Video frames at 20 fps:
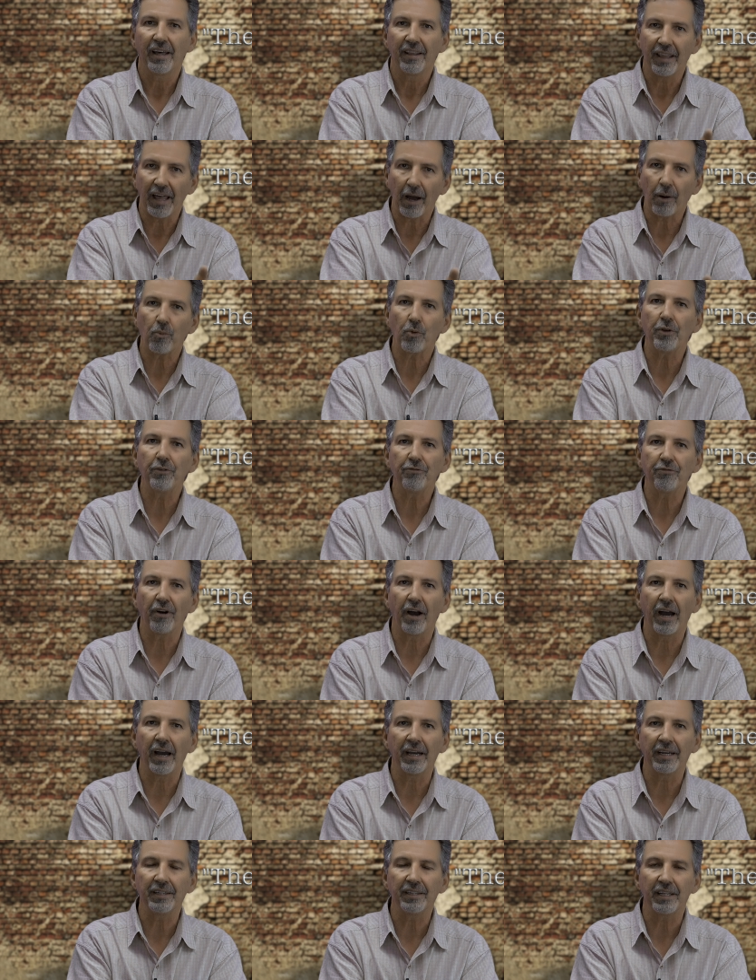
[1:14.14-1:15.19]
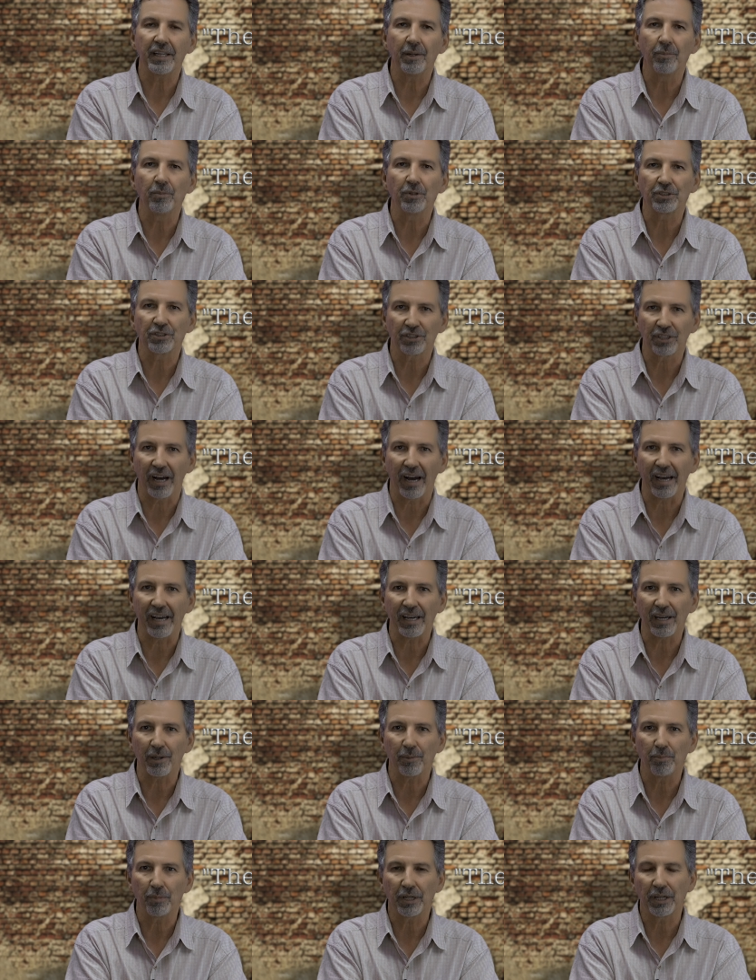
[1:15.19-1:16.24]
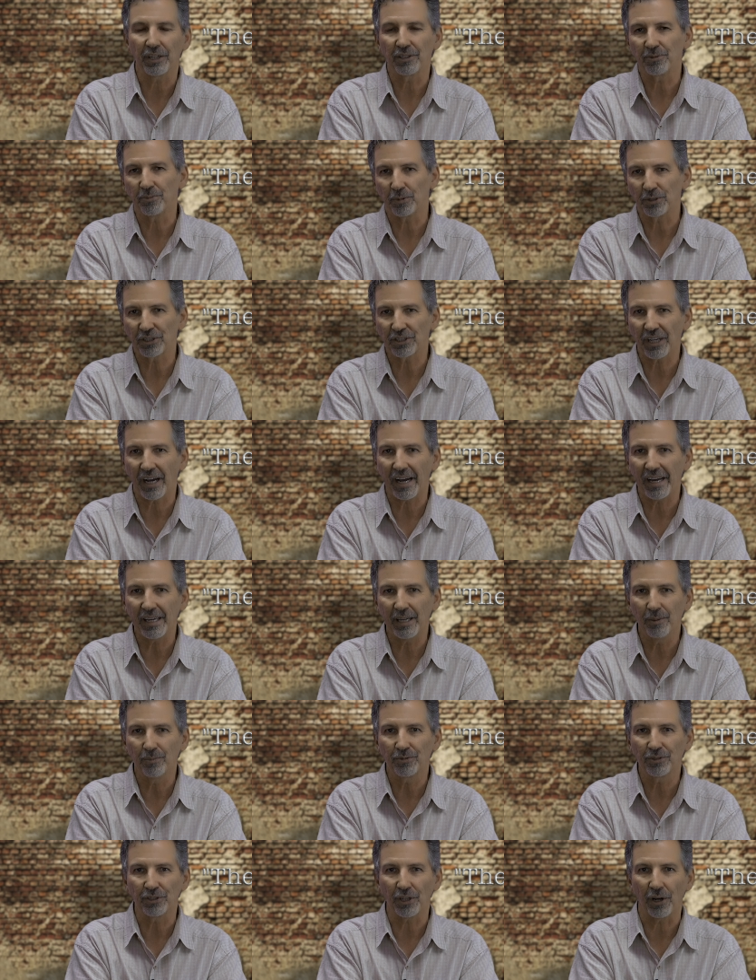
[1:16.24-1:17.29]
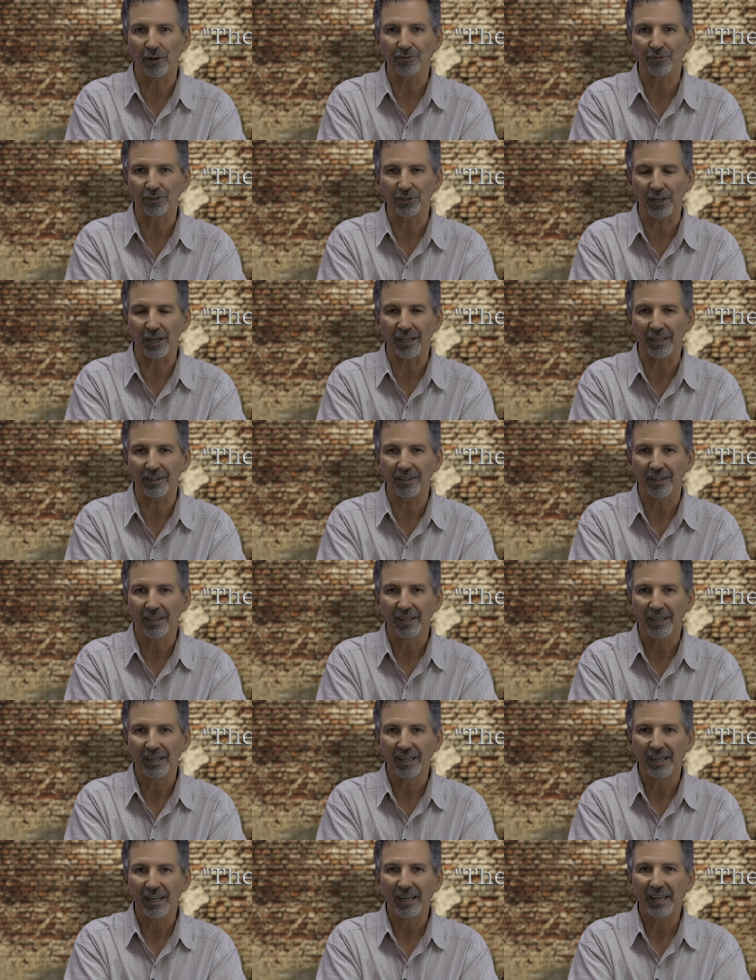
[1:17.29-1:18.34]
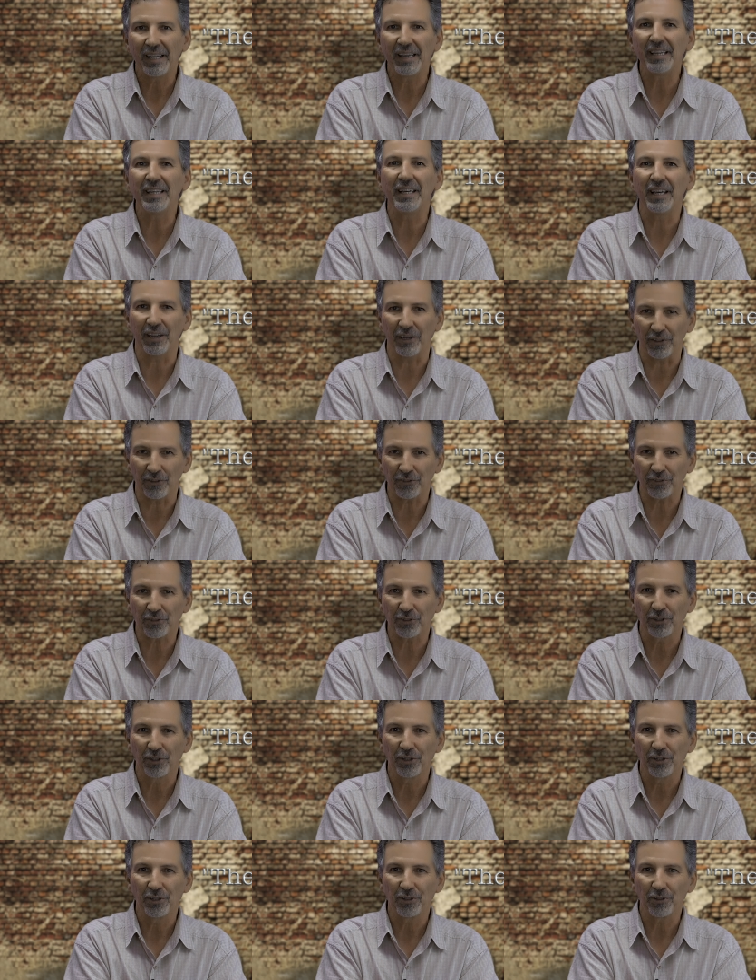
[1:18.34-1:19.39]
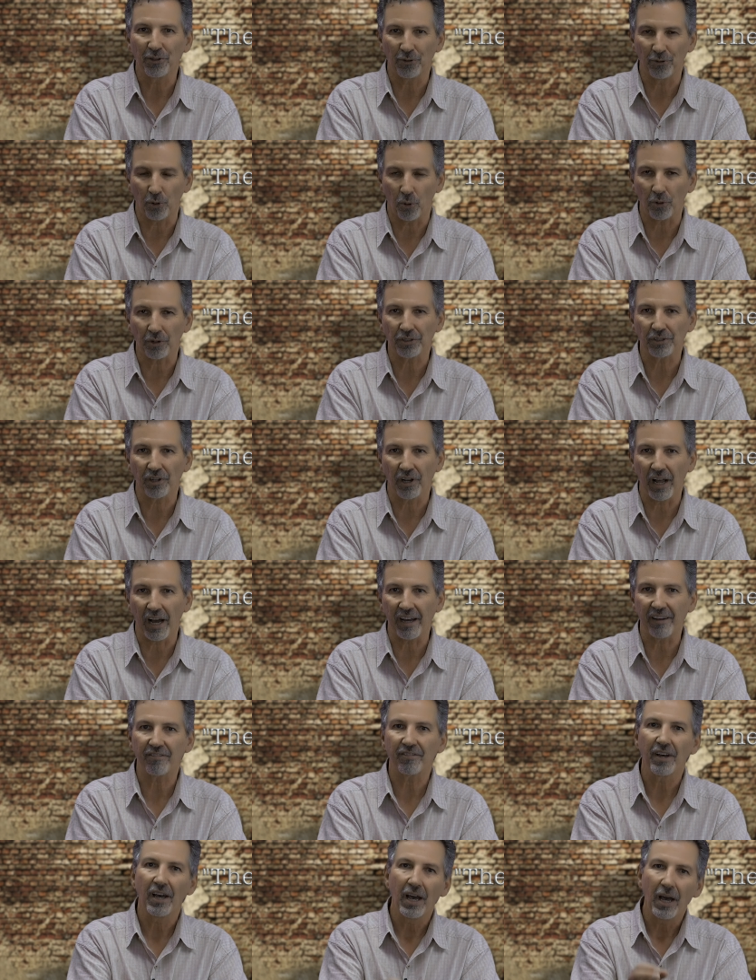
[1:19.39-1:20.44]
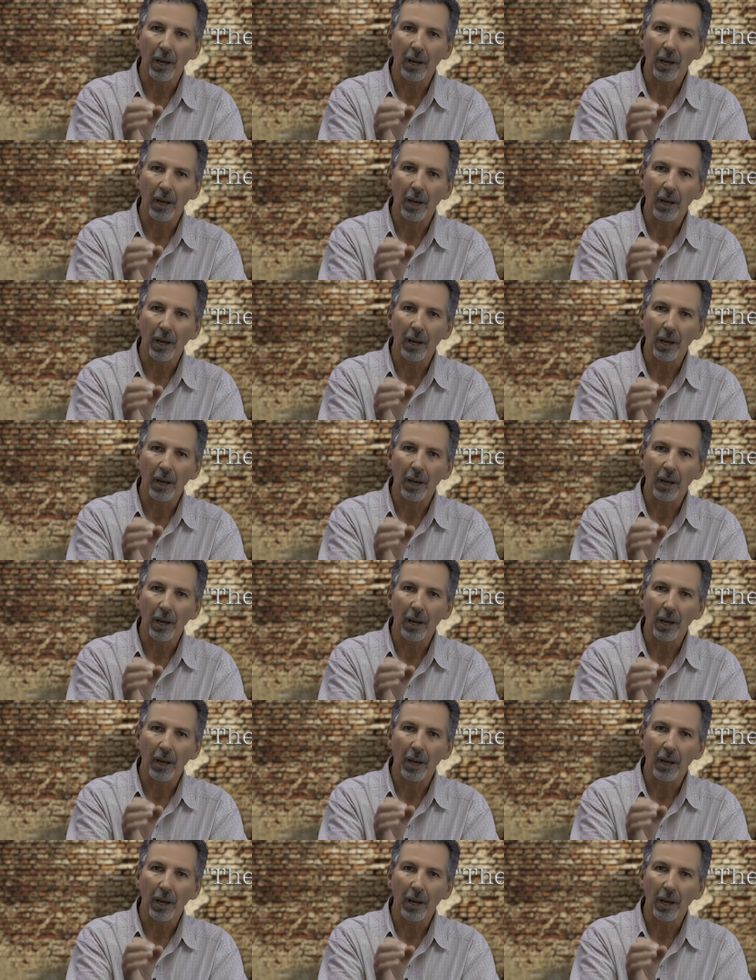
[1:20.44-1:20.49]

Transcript: That we find in Messiah, because Messiah himself said, He is the door to life.